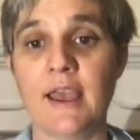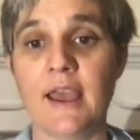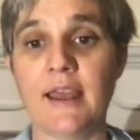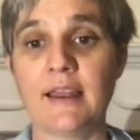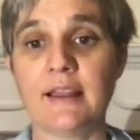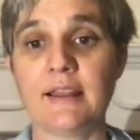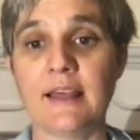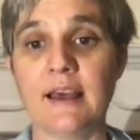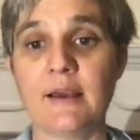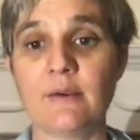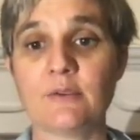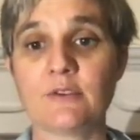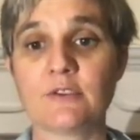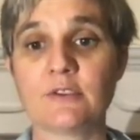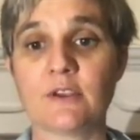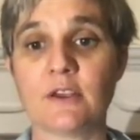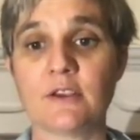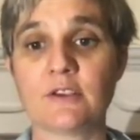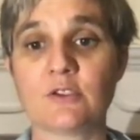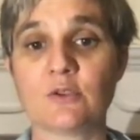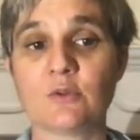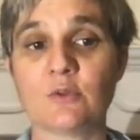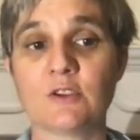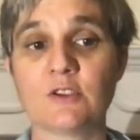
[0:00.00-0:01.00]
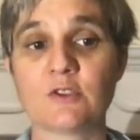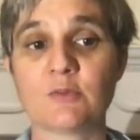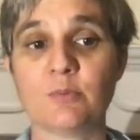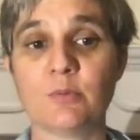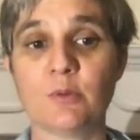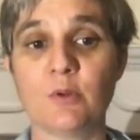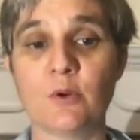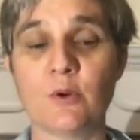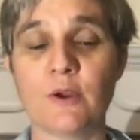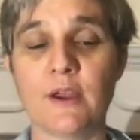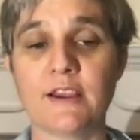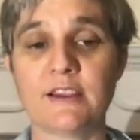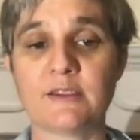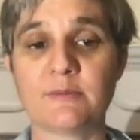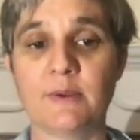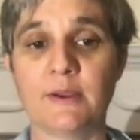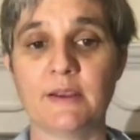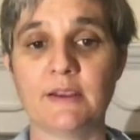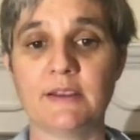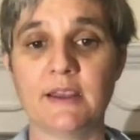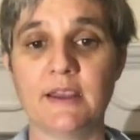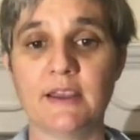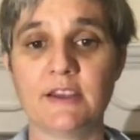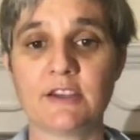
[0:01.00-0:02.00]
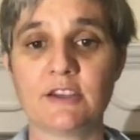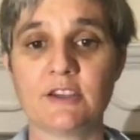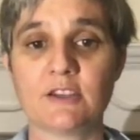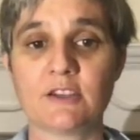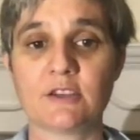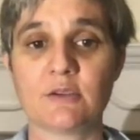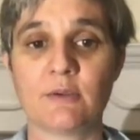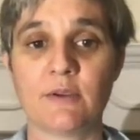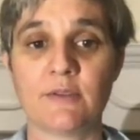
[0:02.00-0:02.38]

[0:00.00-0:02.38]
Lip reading: and allows us to explore expectations